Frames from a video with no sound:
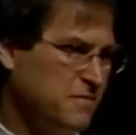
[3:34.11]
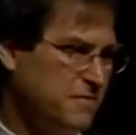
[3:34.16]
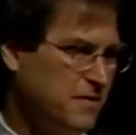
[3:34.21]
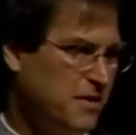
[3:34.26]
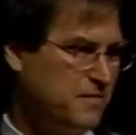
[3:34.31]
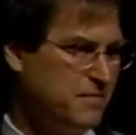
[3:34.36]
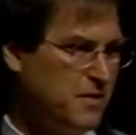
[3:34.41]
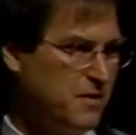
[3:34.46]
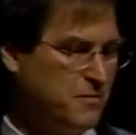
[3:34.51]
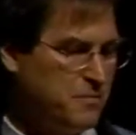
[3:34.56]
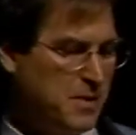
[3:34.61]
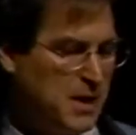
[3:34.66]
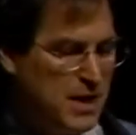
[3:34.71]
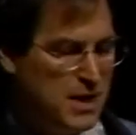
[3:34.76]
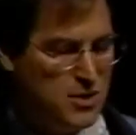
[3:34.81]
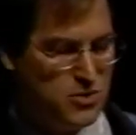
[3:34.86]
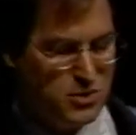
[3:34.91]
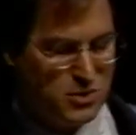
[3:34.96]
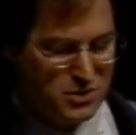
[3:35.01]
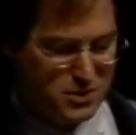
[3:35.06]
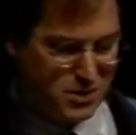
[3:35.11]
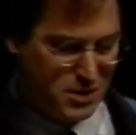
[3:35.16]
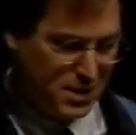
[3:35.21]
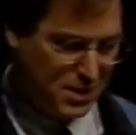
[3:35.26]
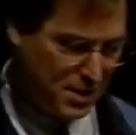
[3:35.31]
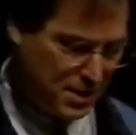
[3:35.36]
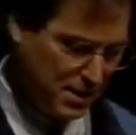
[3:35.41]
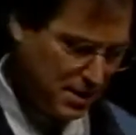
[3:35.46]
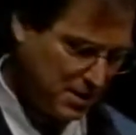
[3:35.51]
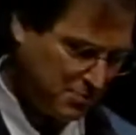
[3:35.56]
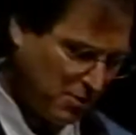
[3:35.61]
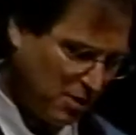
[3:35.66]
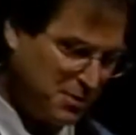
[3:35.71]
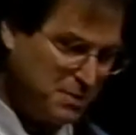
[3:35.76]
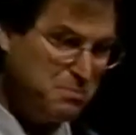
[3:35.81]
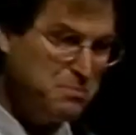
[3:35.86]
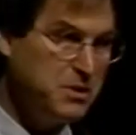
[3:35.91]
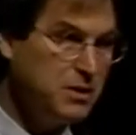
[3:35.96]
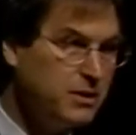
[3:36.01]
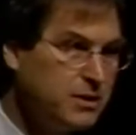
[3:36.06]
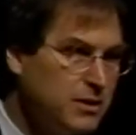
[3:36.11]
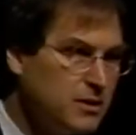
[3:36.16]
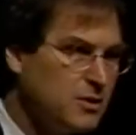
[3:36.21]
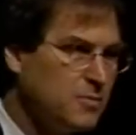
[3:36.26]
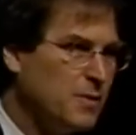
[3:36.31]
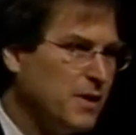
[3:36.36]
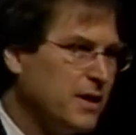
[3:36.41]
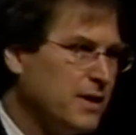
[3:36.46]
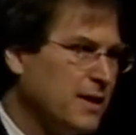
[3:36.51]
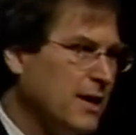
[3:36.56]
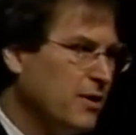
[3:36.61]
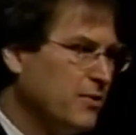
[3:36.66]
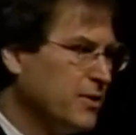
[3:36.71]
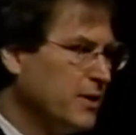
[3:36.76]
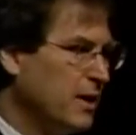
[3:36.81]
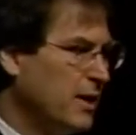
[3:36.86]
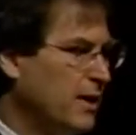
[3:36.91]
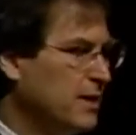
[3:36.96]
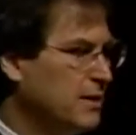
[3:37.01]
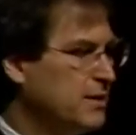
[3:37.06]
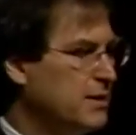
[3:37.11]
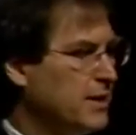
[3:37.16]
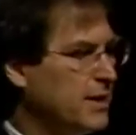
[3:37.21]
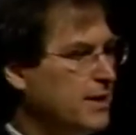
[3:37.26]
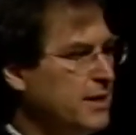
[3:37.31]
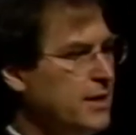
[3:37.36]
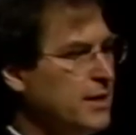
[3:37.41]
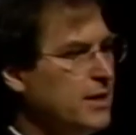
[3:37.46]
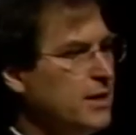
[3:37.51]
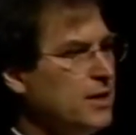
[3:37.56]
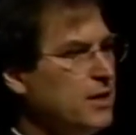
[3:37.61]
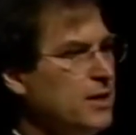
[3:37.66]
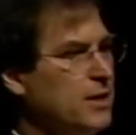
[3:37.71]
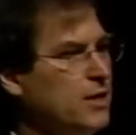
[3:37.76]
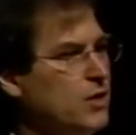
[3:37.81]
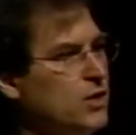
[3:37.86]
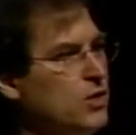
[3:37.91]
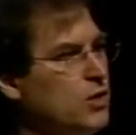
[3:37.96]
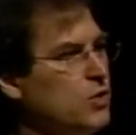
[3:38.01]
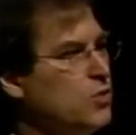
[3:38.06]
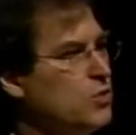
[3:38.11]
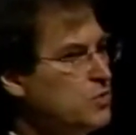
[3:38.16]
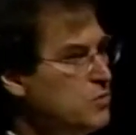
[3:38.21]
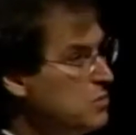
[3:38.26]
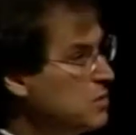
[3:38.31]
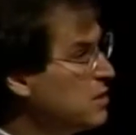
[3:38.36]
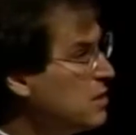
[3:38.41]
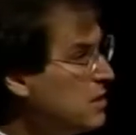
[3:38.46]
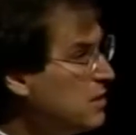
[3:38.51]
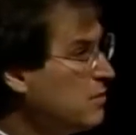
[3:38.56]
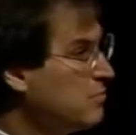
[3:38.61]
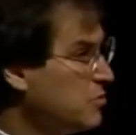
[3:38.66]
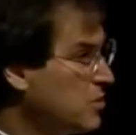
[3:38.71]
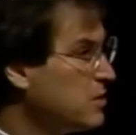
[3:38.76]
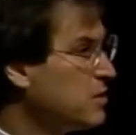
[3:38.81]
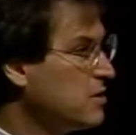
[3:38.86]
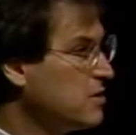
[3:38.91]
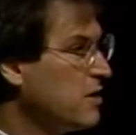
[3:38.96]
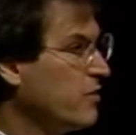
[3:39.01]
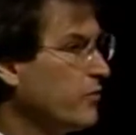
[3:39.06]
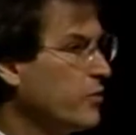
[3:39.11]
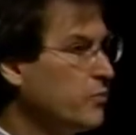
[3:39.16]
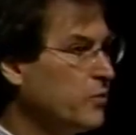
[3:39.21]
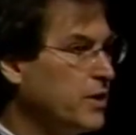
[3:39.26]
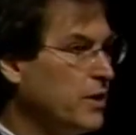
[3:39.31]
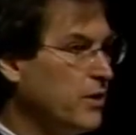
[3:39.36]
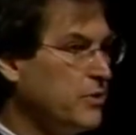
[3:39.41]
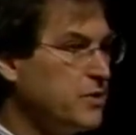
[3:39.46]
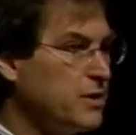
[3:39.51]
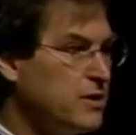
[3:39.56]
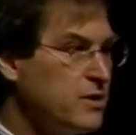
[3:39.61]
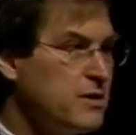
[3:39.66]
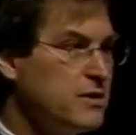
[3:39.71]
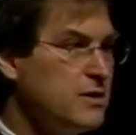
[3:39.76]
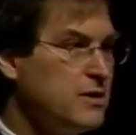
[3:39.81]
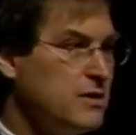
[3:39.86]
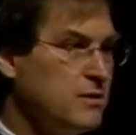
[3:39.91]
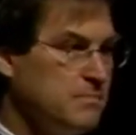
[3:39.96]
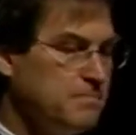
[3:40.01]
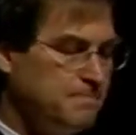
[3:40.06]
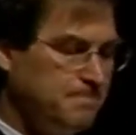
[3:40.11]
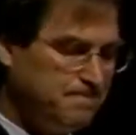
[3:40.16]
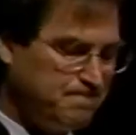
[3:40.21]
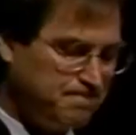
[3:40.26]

of pages, probably millions by now, and see them just as everyone else can see them.